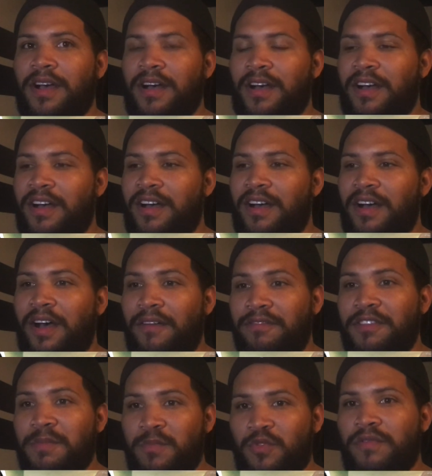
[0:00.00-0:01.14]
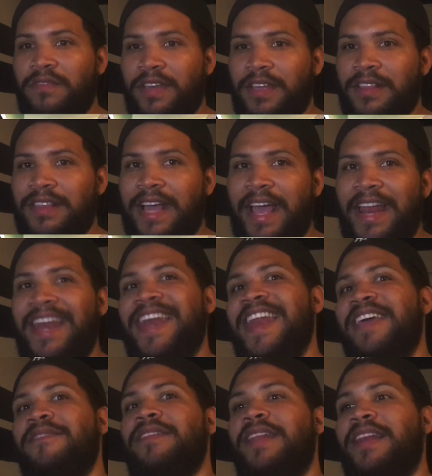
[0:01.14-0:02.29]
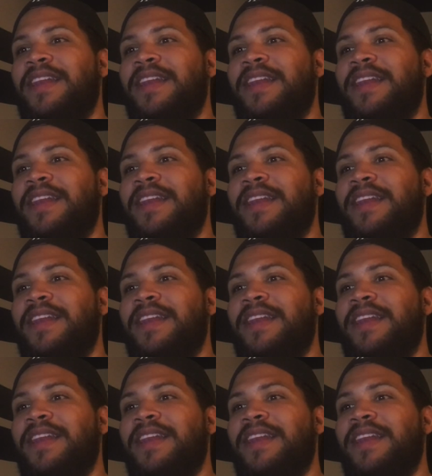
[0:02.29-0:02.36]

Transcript: uh, of the movie that they,